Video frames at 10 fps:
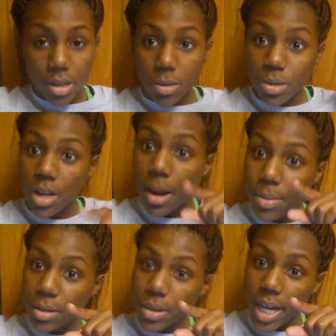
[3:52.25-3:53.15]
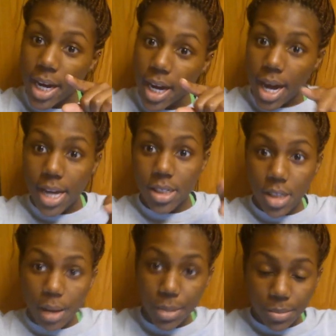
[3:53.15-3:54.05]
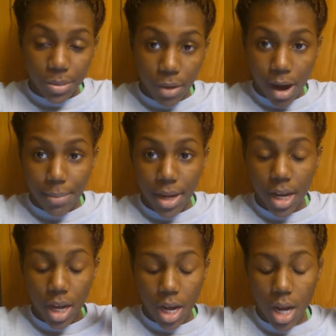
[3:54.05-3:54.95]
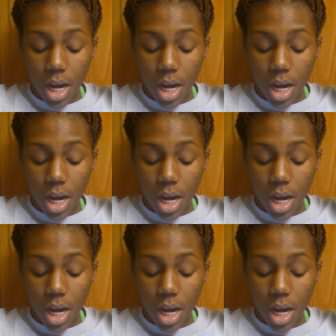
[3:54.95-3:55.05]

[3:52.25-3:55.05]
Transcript: So stop doing that, guys. Stop subscribing